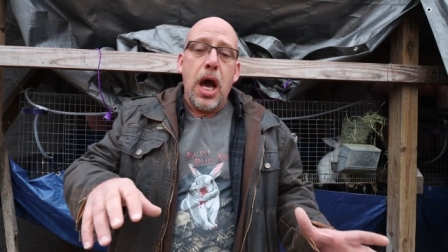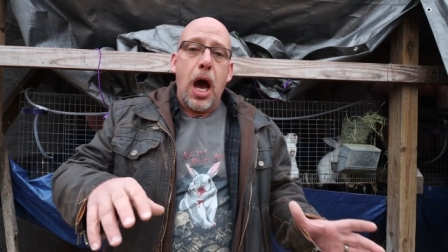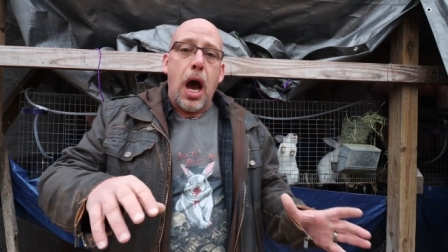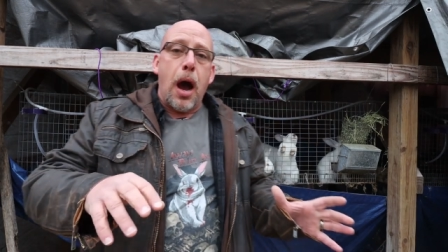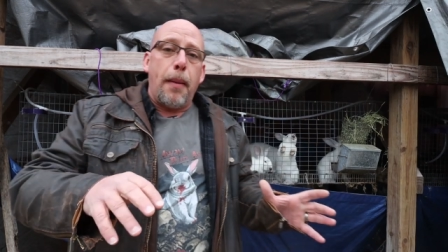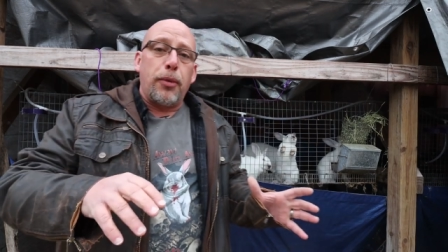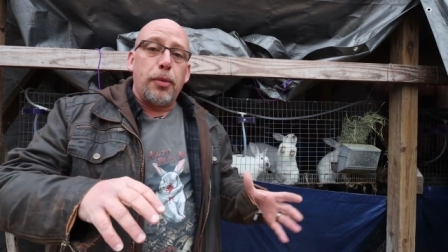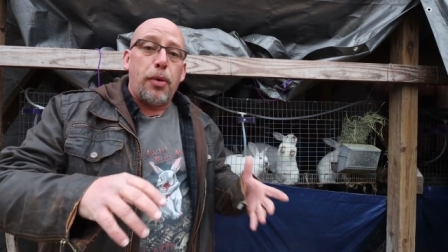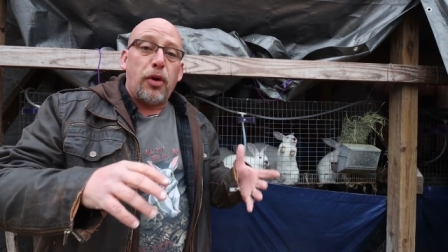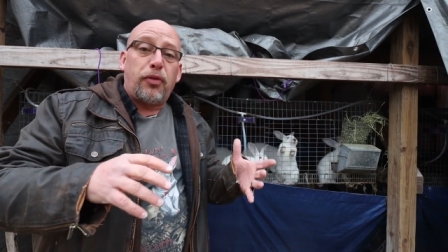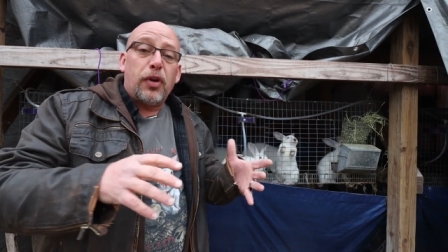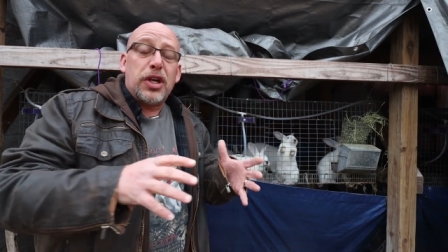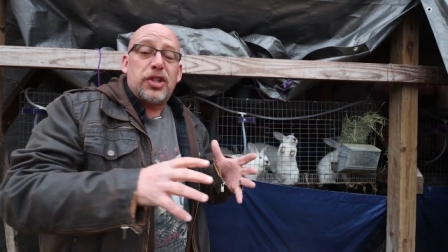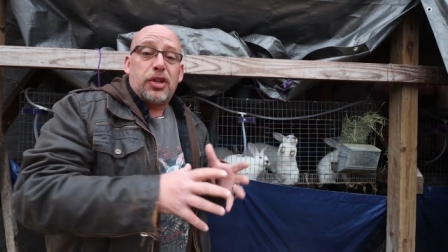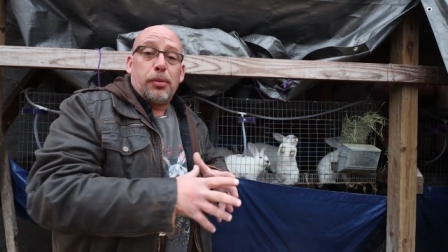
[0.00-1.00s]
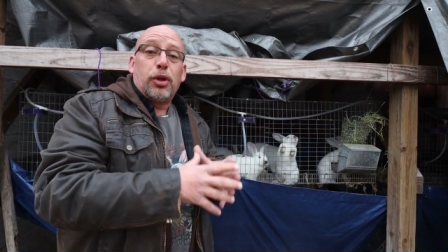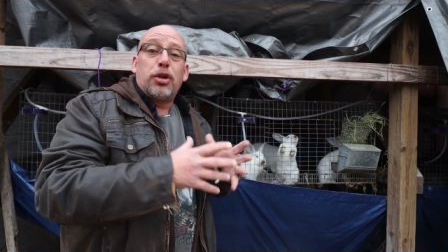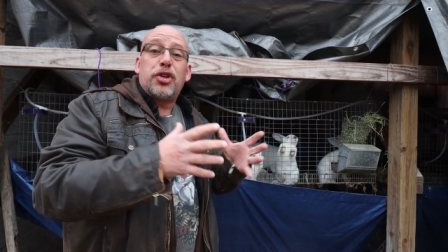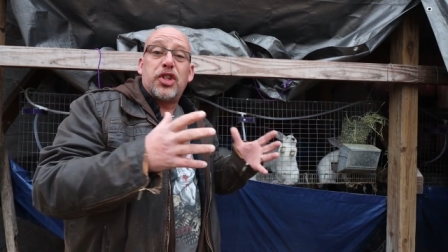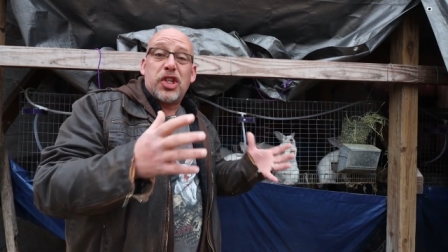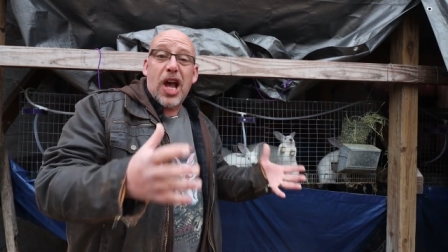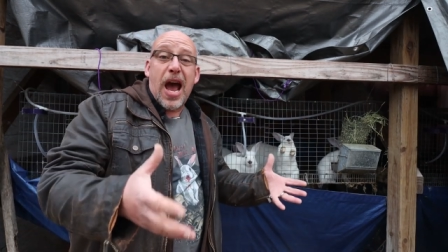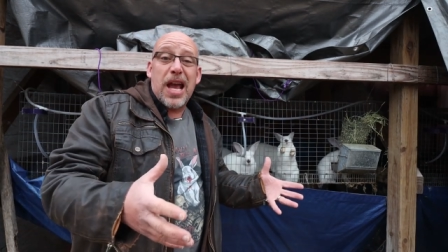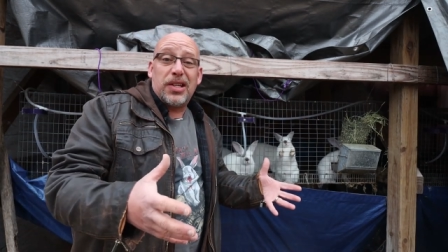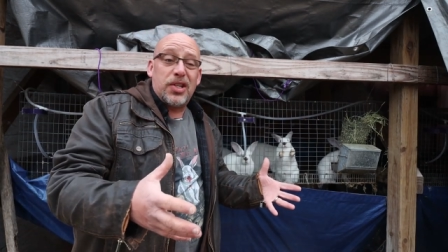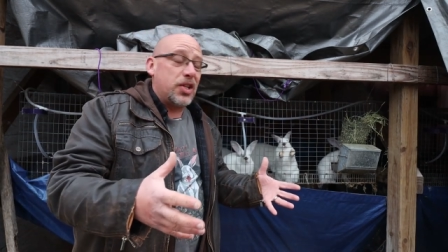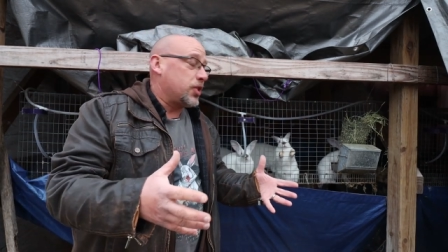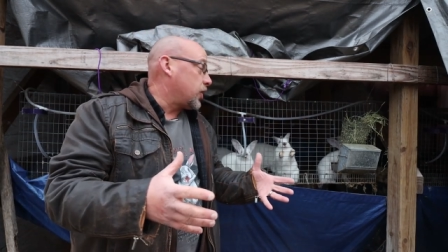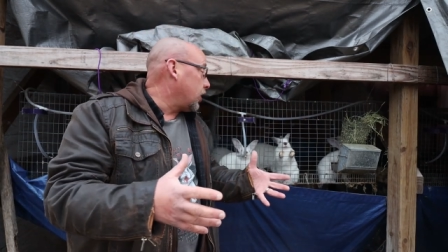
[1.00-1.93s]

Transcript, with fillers: Um, they're both very similar sizes.